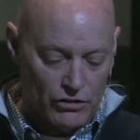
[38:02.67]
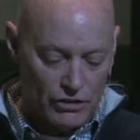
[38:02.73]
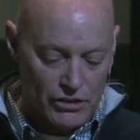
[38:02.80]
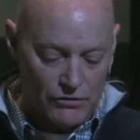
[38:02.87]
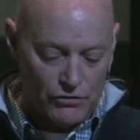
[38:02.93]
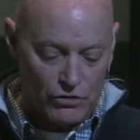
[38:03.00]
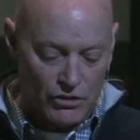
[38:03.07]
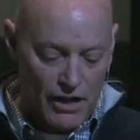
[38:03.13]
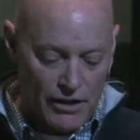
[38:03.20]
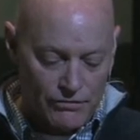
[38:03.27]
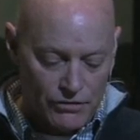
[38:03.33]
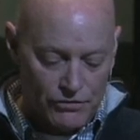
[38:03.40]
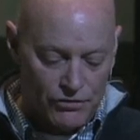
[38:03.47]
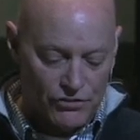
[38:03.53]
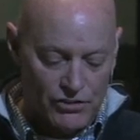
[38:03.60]
to leave your
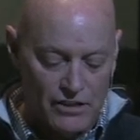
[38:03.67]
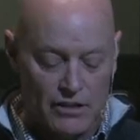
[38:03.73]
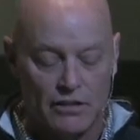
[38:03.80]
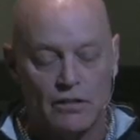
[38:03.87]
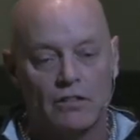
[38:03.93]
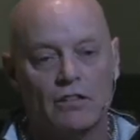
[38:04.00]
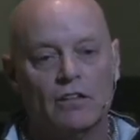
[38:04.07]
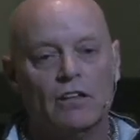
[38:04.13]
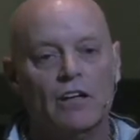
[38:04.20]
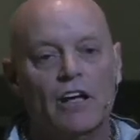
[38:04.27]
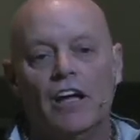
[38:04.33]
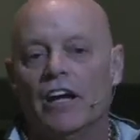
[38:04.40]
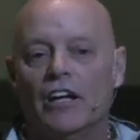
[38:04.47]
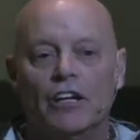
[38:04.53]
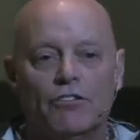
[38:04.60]
life of sin.
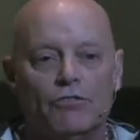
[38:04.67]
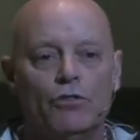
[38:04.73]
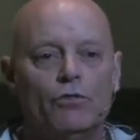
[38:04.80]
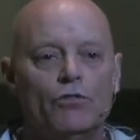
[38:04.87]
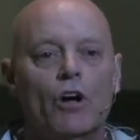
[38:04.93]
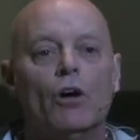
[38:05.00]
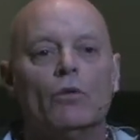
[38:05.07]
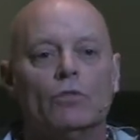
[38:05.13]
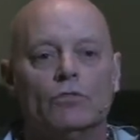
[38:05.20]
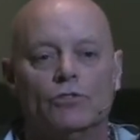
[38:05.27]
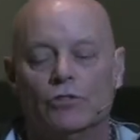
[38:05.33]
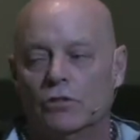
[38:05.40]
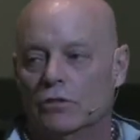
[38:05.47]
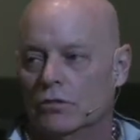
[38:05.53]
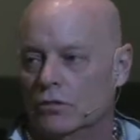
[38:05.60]
And if you
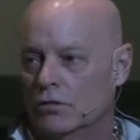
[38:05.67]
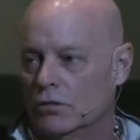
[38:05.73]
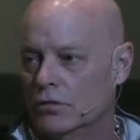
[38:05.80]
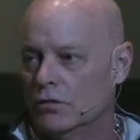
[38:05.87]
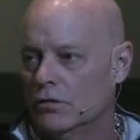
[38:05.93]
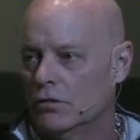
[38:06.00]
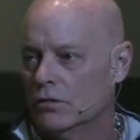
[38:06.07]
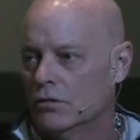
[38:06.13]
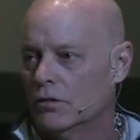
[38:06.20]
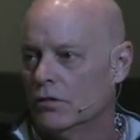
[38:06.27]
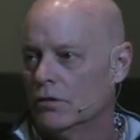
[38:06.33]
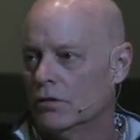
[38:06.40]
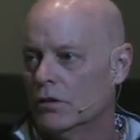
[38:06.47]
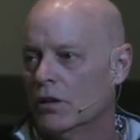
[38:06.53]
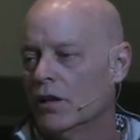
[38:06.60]
don't,
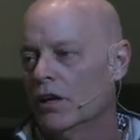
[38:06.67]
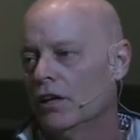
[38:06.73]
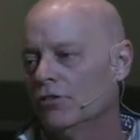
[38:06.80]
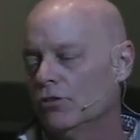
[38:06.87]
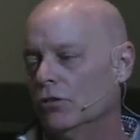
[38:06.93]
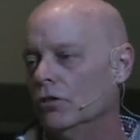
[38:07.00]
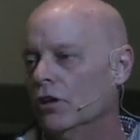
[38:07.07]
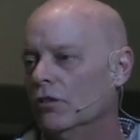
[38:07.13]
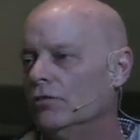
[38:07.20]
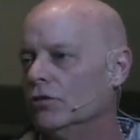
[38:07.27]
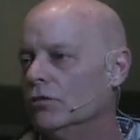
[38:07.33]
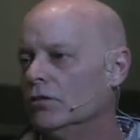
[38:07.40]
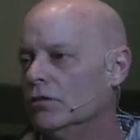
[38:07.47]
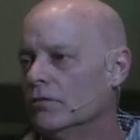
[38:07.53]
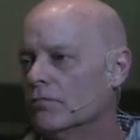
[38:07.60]
I still love
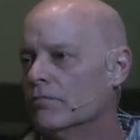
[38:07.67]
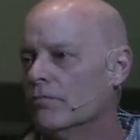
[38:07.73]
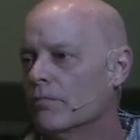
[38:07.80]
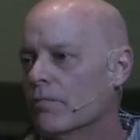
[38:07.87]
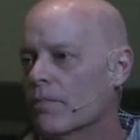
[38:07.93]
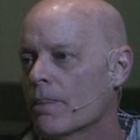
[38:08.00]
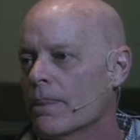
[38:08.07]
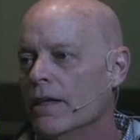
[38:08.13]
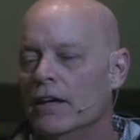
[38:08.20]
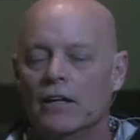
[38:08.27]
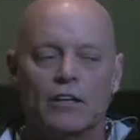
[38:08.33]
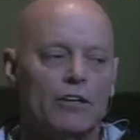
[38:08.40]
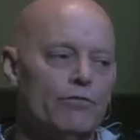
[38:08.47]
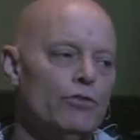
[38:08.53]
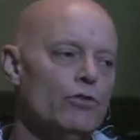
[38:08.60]
you.
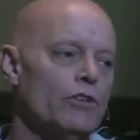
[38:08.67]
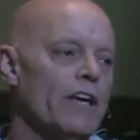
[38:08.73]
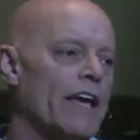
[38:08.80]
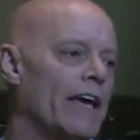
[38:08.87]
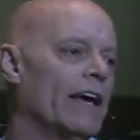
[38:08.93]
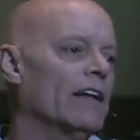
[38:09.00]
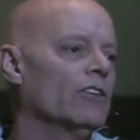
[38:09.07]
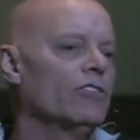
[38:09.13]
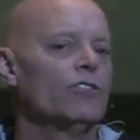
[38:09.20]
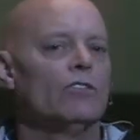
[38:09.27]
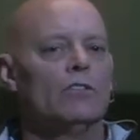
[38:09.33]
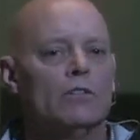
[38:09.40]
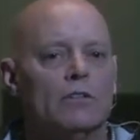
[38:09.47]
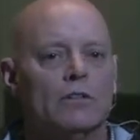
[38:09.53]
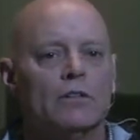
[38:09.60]
If you
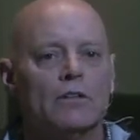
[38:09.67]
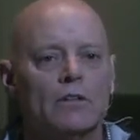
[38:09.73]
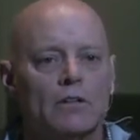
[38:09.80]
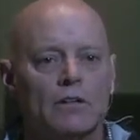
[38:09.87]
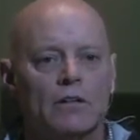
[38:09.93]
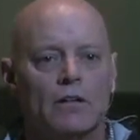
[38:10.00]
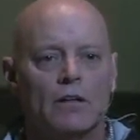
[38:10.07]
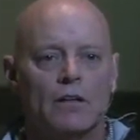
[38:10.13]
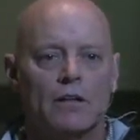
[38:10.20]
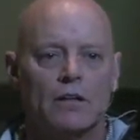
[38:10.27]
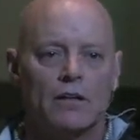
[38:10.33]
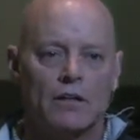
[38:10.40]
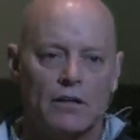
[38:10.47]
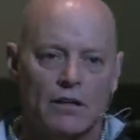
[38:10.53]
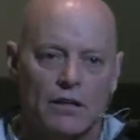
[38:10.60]
can't,
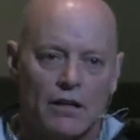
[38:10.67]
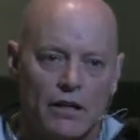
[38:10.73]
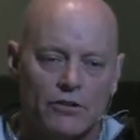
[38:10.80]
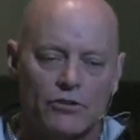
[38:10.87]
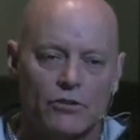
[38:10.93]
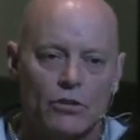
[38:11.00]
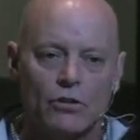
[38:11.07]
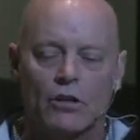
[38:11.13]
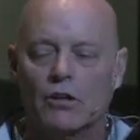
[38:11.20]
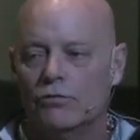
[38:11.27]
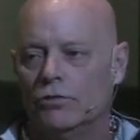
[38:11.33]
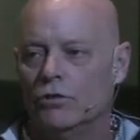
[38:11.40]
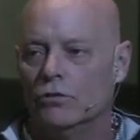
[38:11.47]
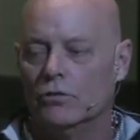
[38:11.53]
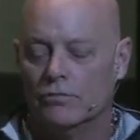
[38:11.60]
I still
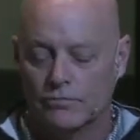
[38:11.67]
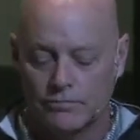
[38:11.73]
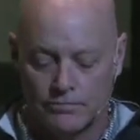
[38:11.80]
love you.